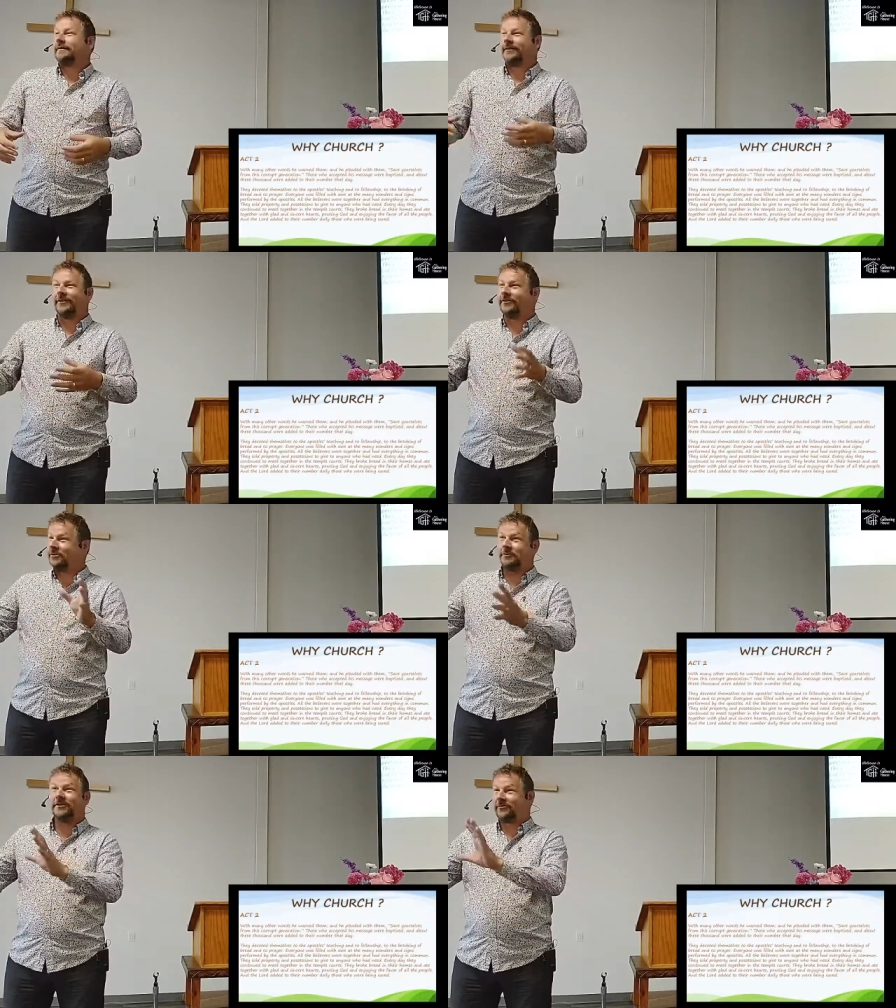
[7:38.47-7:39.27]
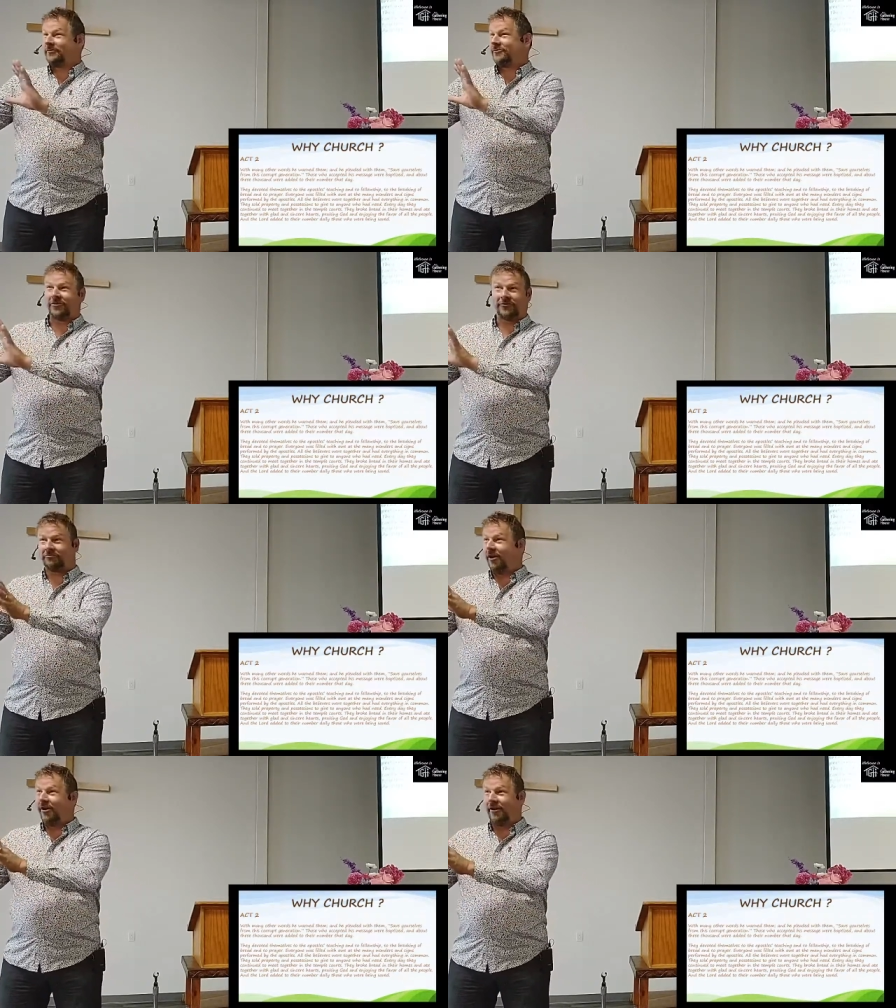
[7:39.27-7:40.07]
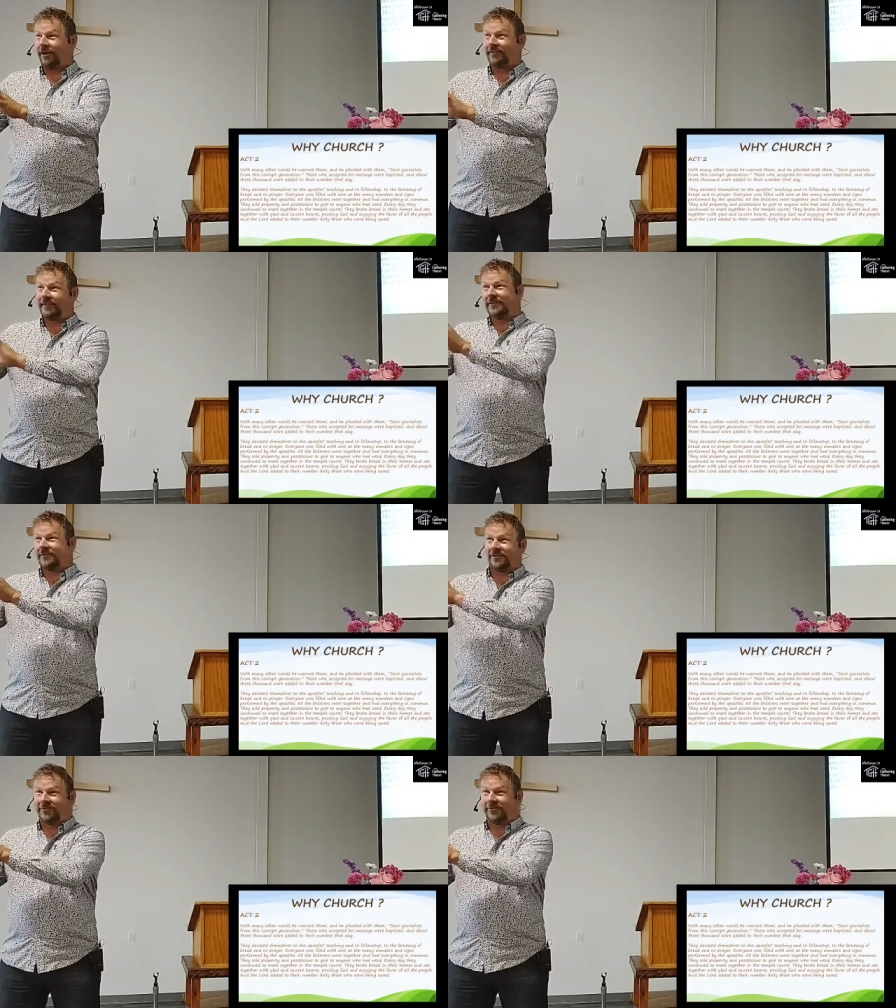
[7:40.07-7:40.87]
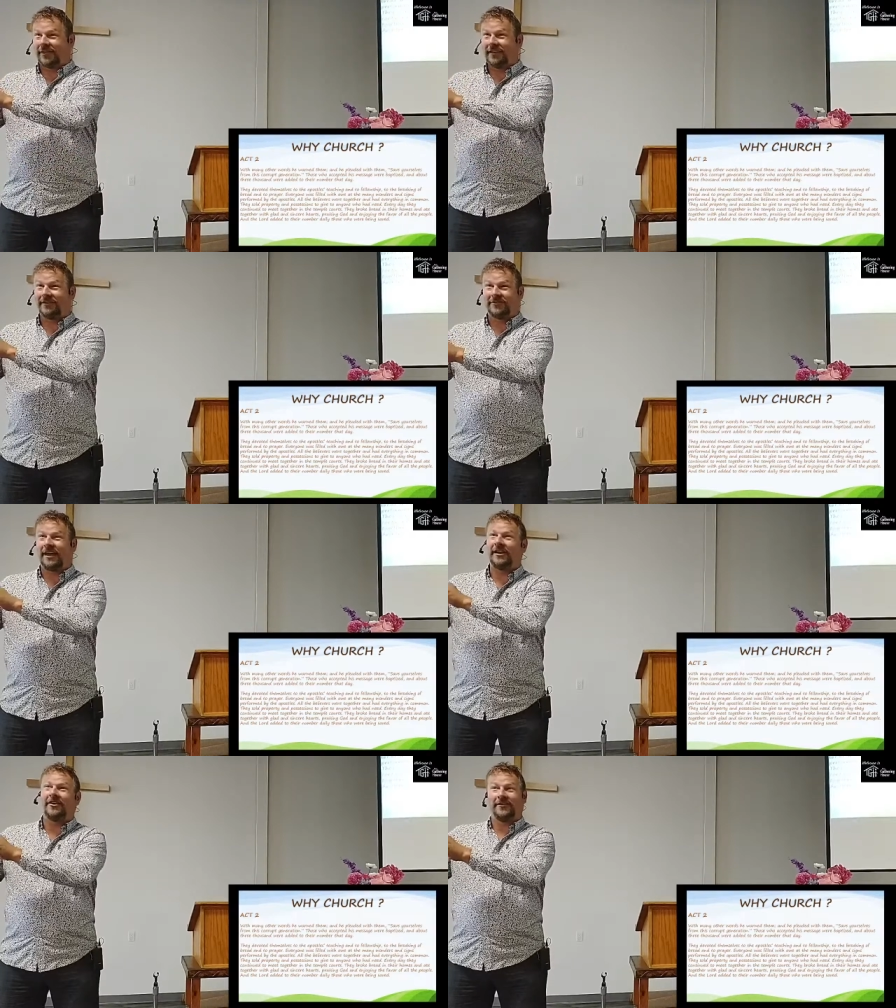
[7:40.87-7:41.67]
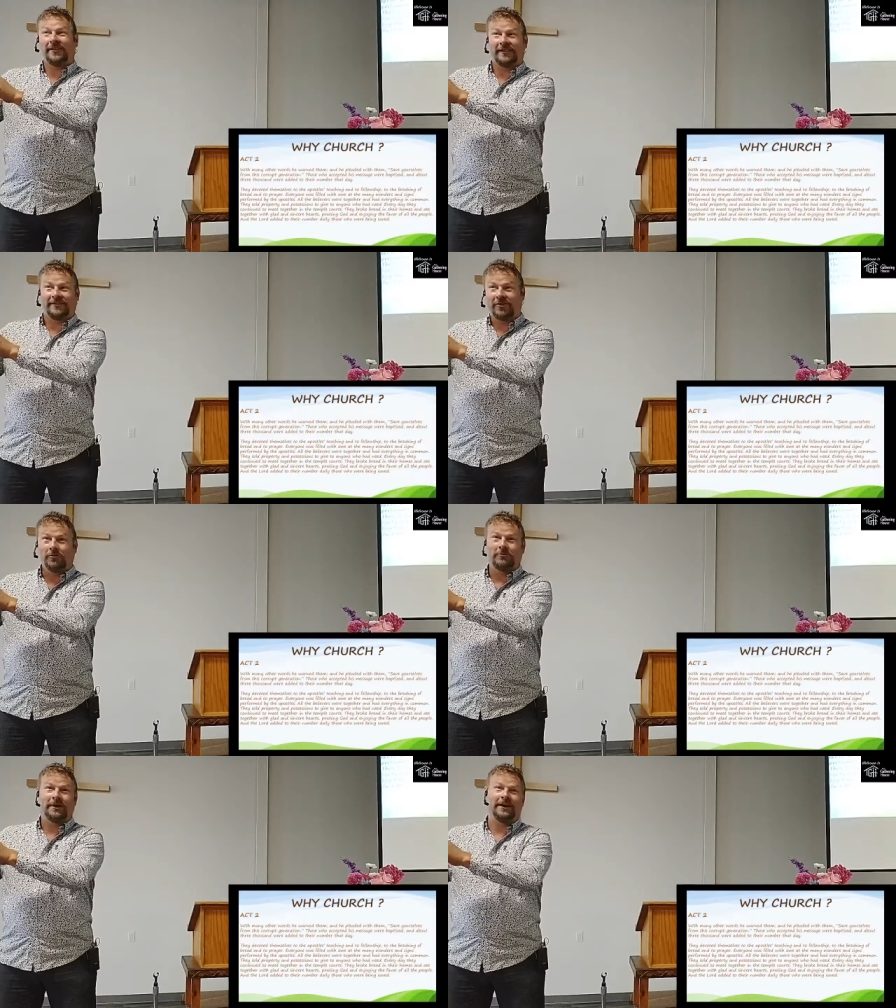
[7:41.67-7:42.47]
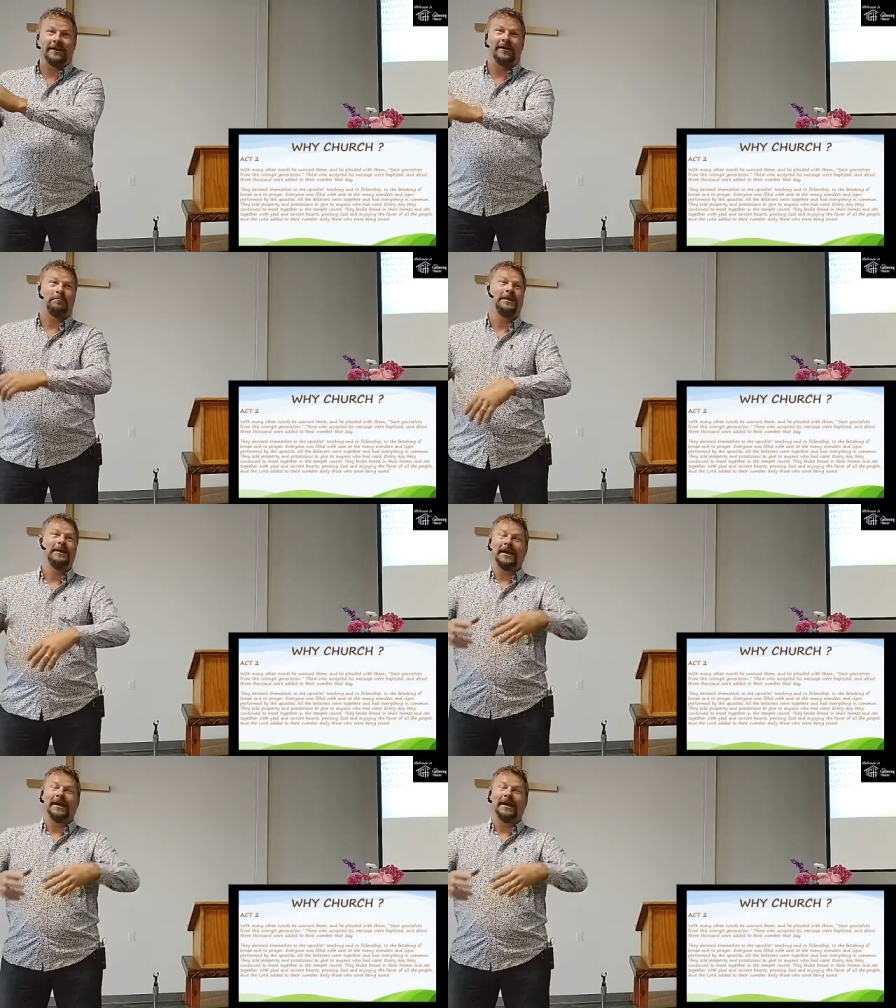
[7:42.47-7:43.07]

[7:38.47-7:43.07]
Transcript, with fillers: you're doing church wrong. Like, there's things that, are, that don't line up.